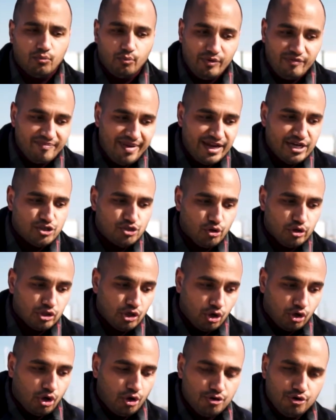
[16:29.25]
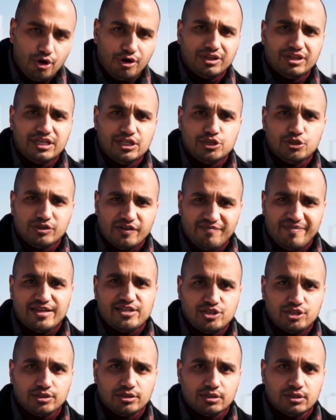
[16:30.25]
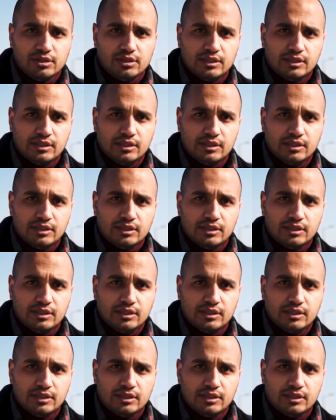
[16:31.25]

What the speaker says: We made sure it's not got none of the issues I've mentioned.